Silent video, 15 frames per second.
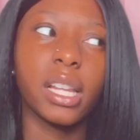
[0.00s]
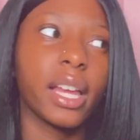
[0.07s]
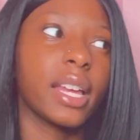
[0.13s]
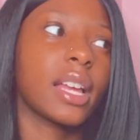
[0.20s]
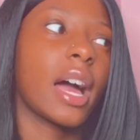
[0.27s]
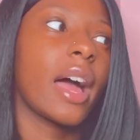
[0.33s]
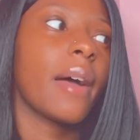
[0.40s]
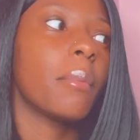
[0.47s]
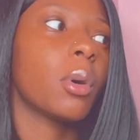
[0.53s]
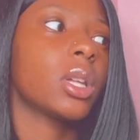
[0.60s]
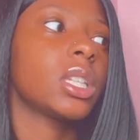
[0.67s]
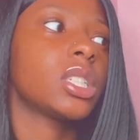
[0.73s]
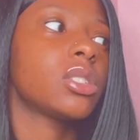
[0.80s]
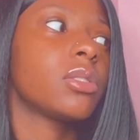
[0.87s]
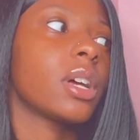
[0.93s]
Like, I had
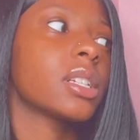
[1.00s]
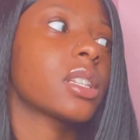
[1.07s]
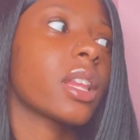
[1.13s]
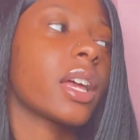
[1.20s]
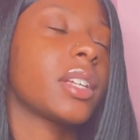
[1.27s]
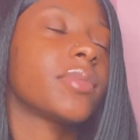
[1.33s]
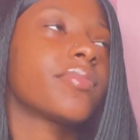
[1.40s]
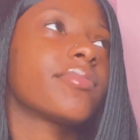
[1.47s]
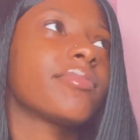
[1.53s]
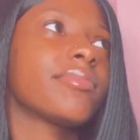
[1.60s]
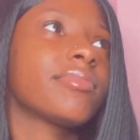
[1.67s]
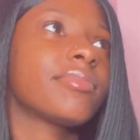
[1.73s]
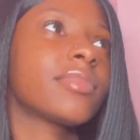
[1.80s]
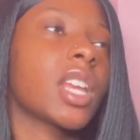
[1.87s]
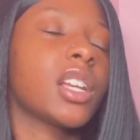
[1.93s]
bought this dress like
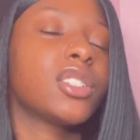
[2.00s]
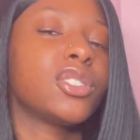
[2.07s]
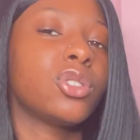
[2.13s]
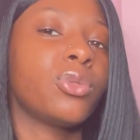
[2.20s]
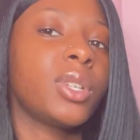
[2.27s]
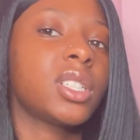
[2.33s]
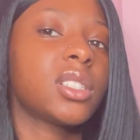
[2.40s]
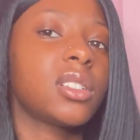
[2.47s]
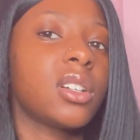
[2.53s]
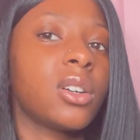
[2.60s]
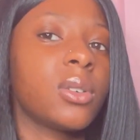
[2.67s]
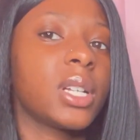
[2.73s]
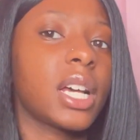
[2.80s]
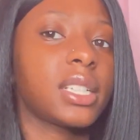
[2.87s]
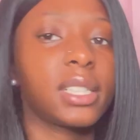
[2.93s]
2 weeks
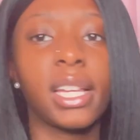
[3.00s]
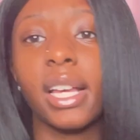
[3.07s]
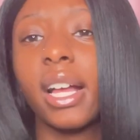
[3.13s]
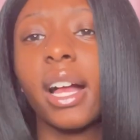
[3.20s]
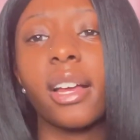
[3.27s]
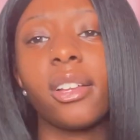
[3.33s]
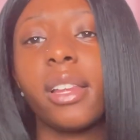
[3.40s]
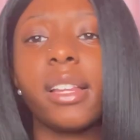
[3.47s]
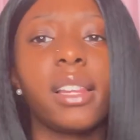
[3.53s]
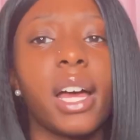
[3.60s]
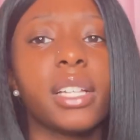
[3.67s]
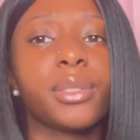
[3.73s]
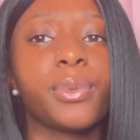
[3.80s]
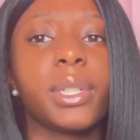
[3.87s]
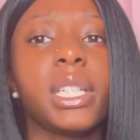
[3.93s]
ago, and I say it got here like
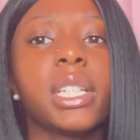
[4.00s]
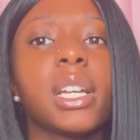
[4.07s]
last week.